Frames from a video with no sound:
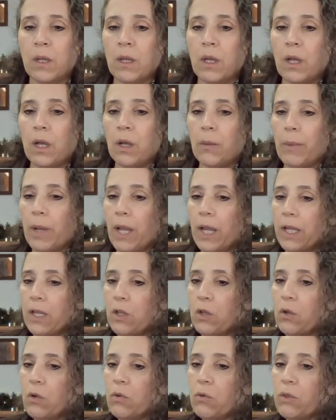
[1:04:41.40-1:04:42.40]
I
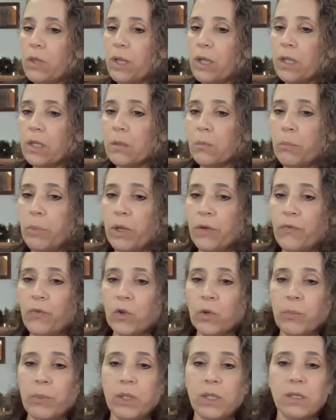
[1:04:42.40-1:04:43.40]
know that Buff
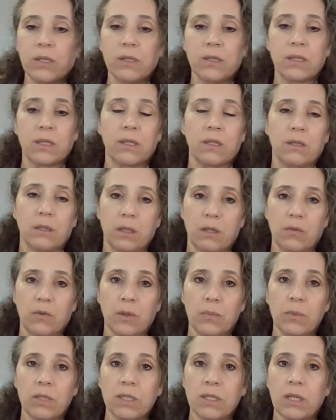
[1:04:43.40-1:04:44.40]
Orpingtons can live
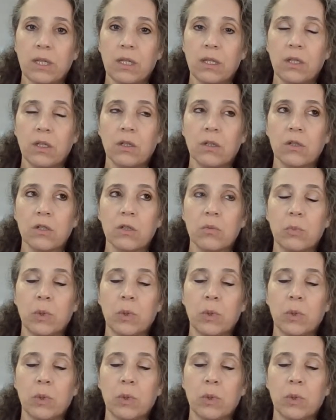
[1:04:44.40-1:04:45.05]
up to 10 years,